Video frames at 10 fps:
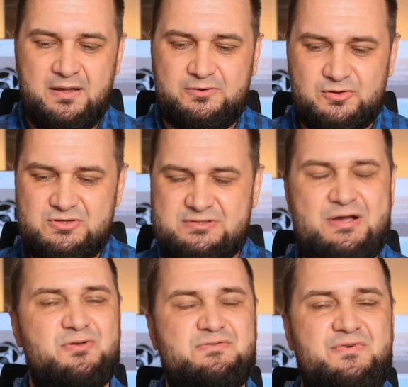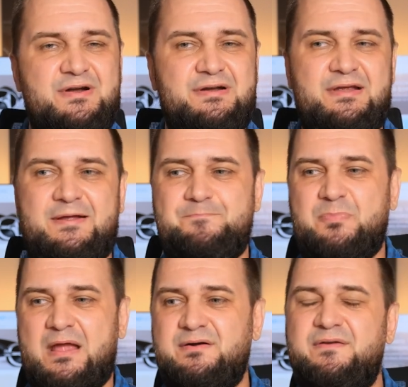It also sounds very
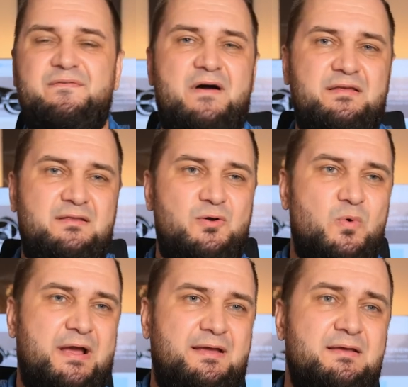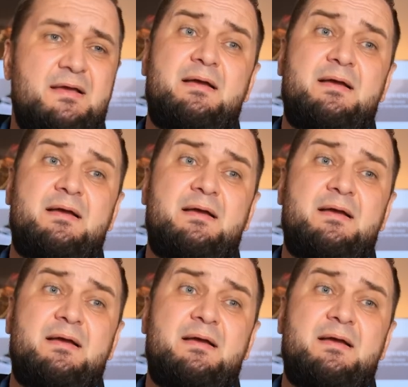refined in a way.